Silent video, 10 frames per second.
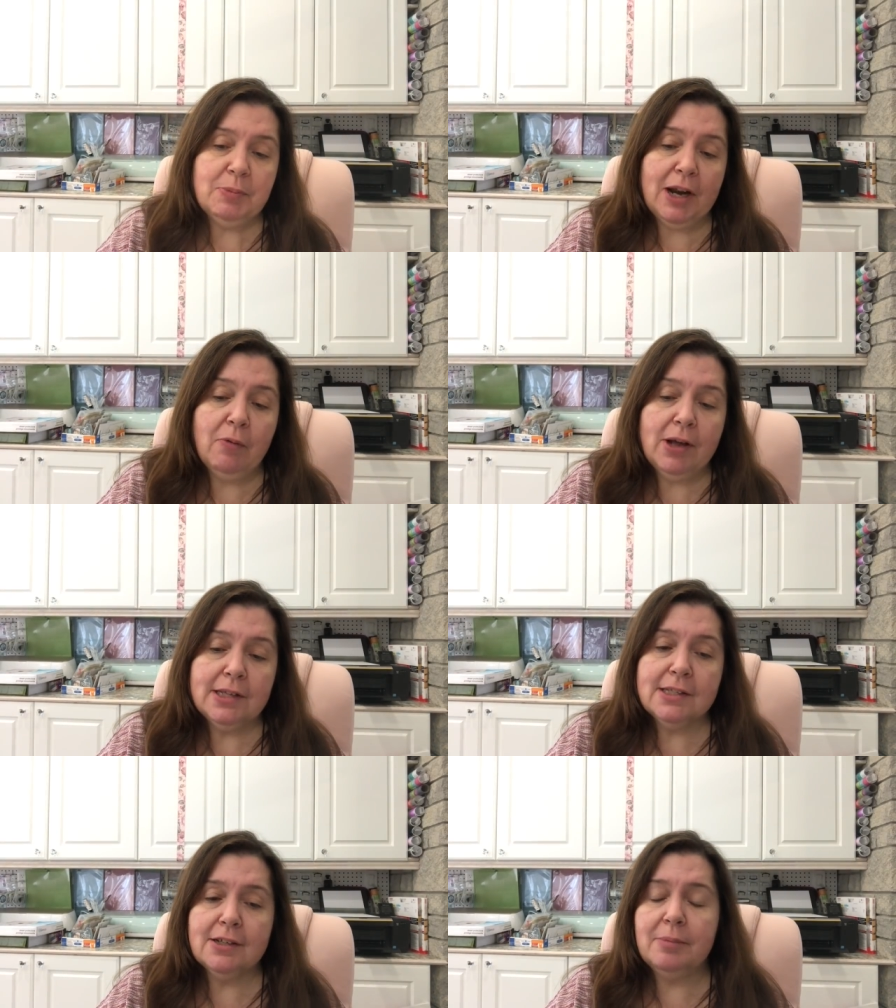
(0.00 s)
But I
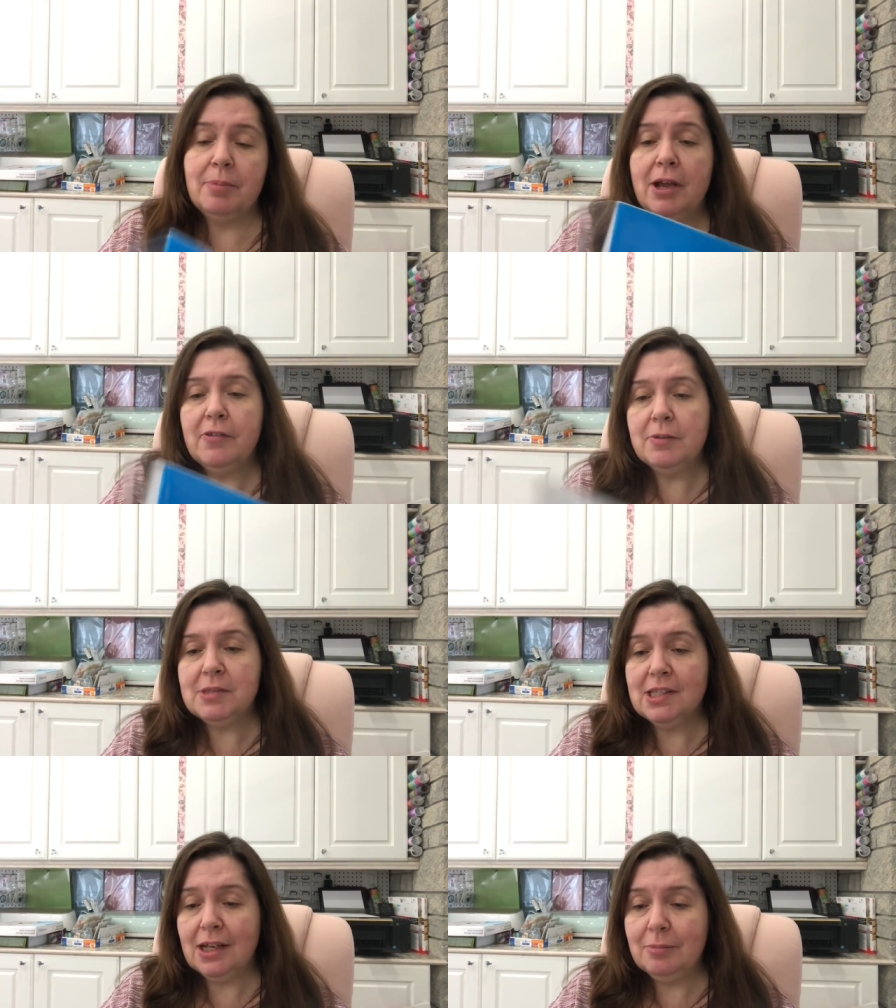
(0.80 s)
wanted to compare them
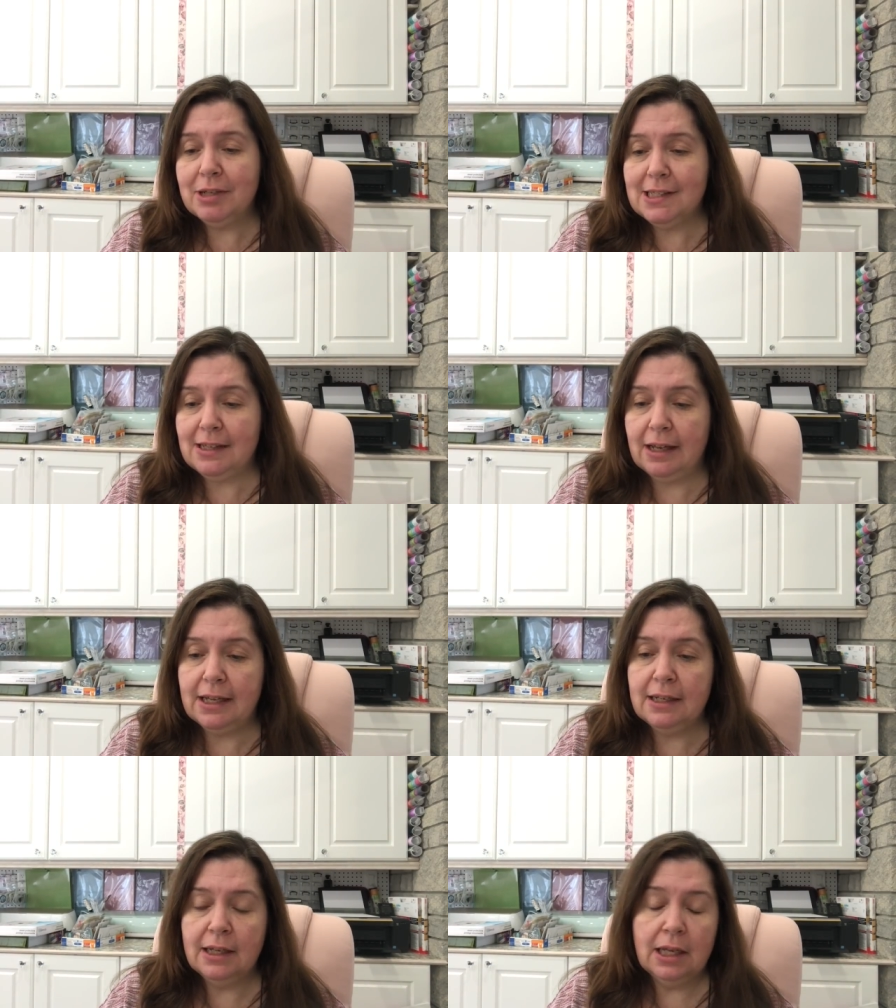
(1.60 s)
side by
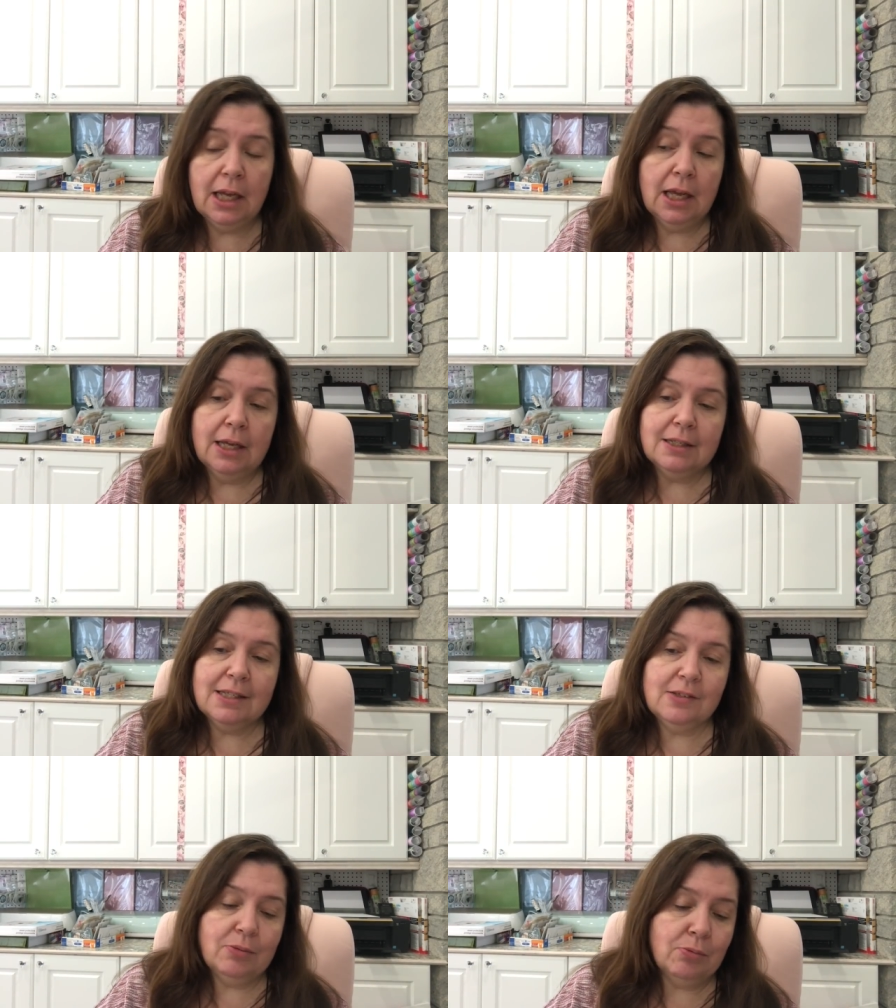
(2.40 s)
side to
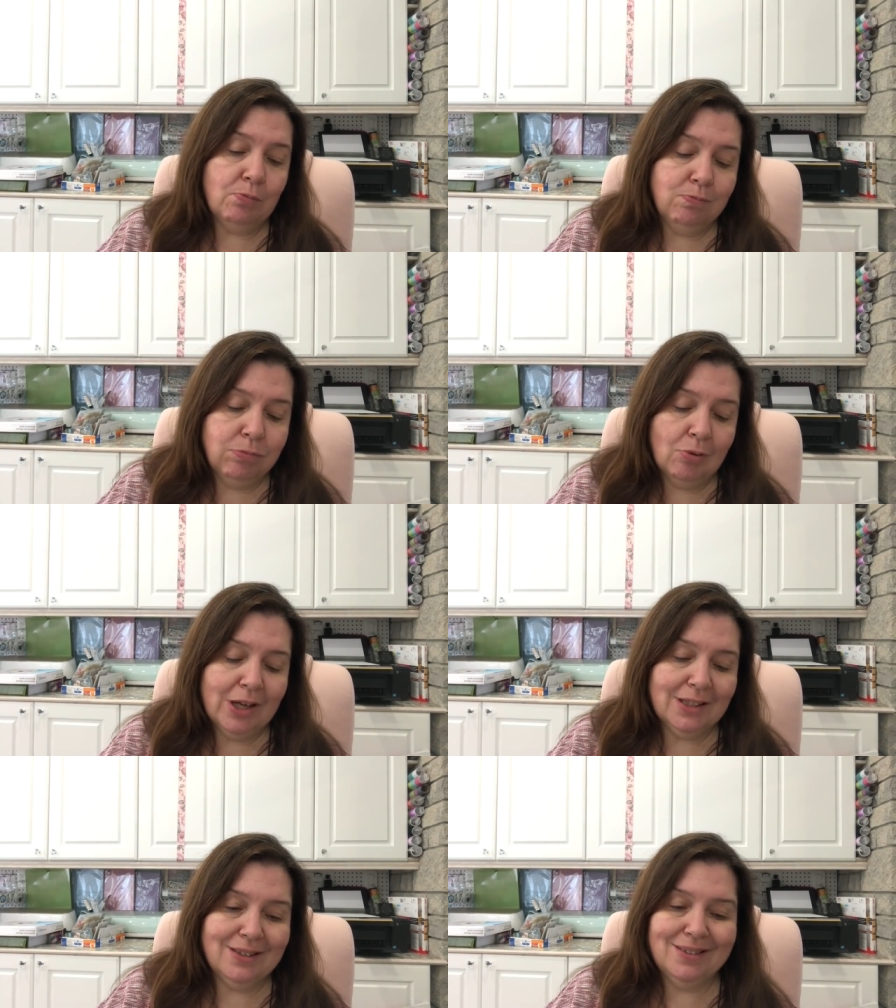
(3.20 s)
see
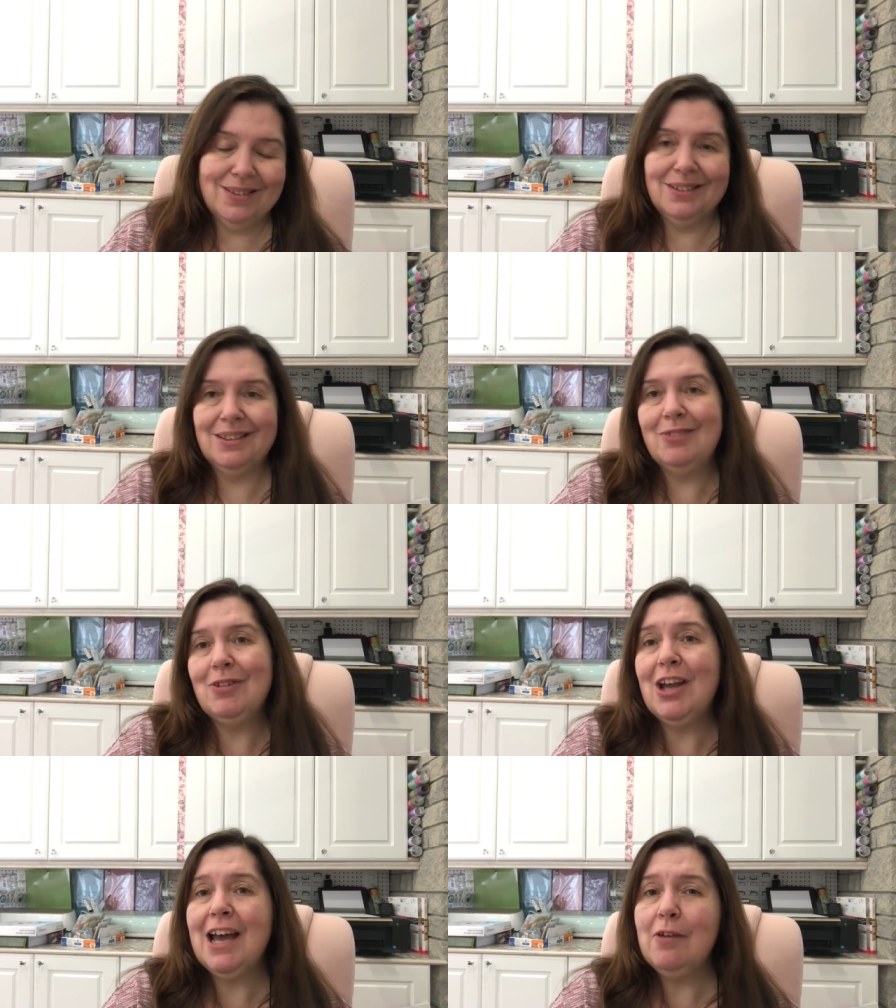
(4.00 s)
what if
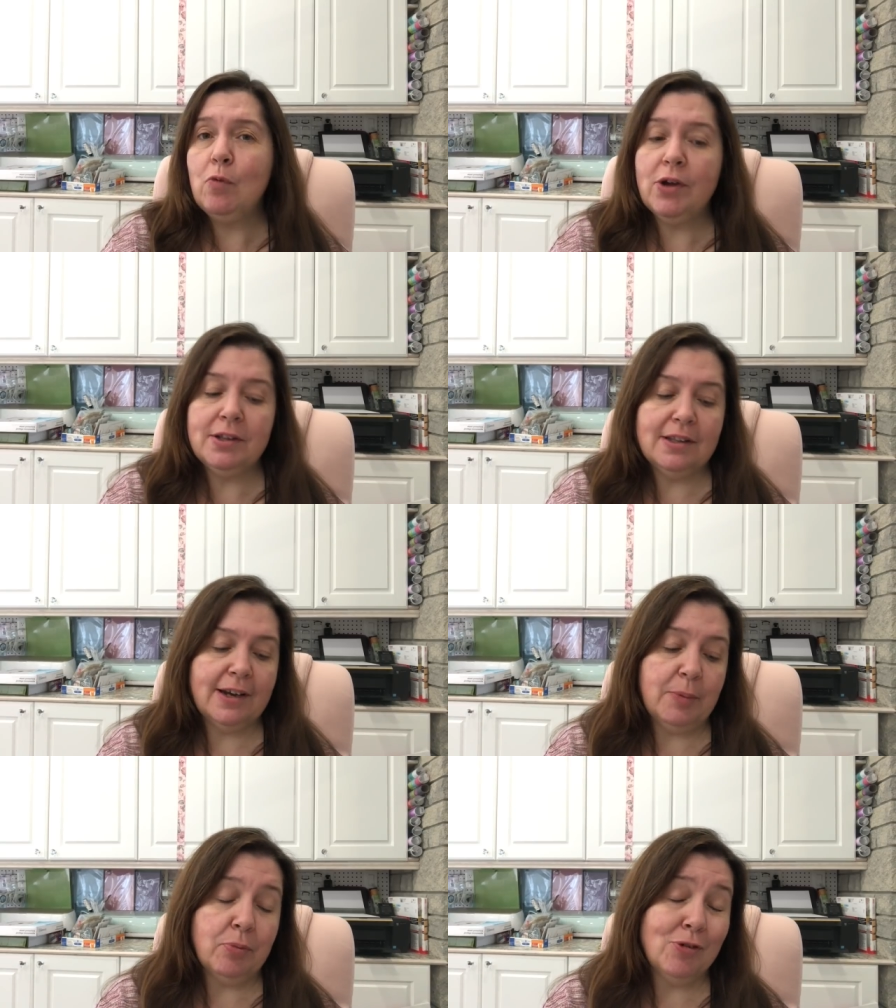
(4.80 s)
I have one
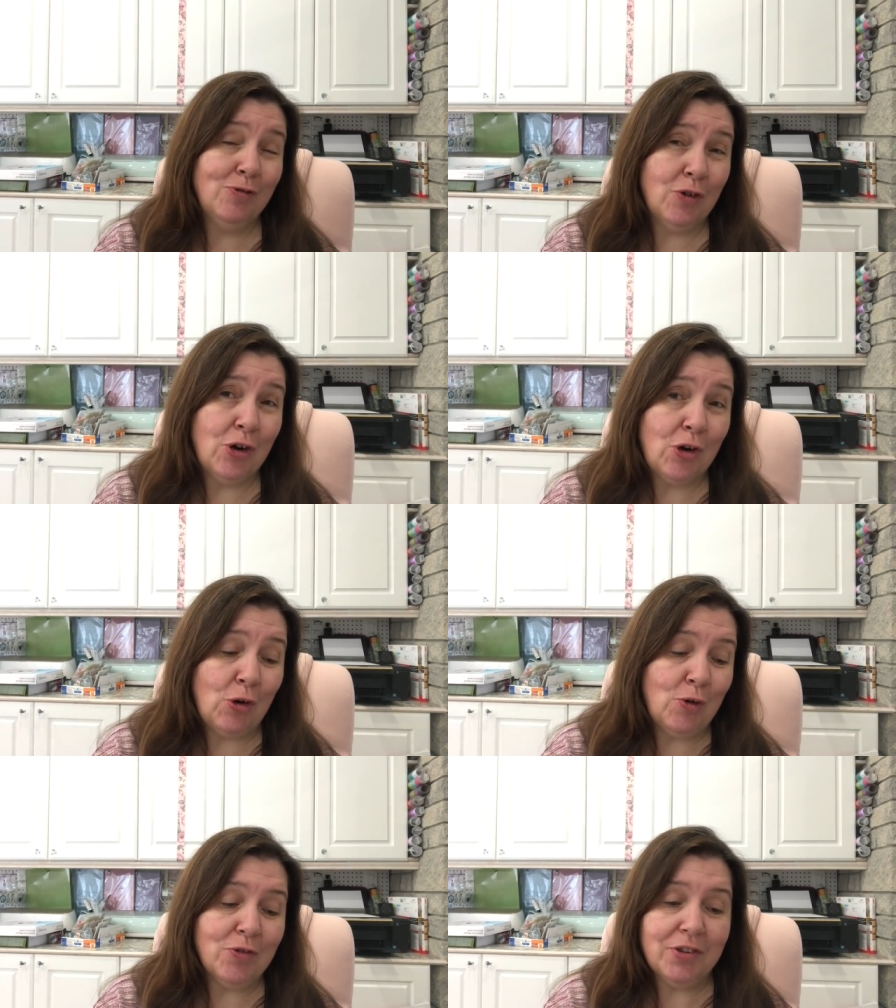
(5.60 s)
that I prefer
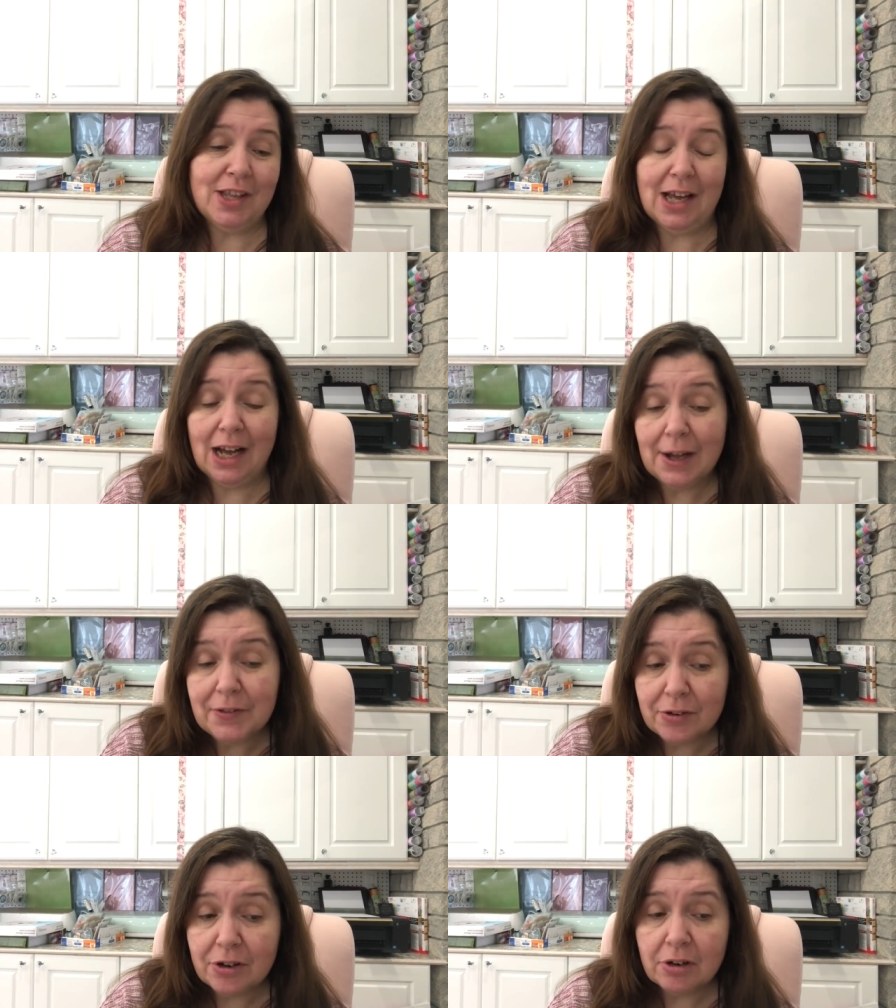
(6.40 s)
over the
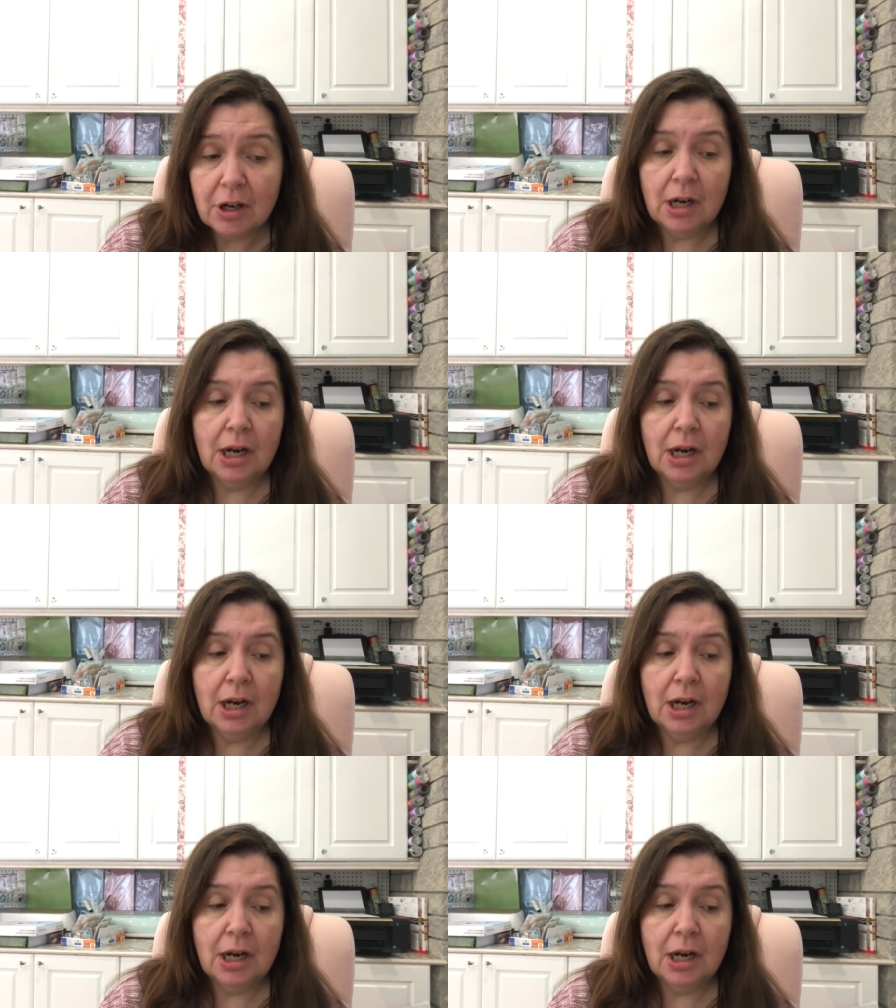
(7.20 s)
other,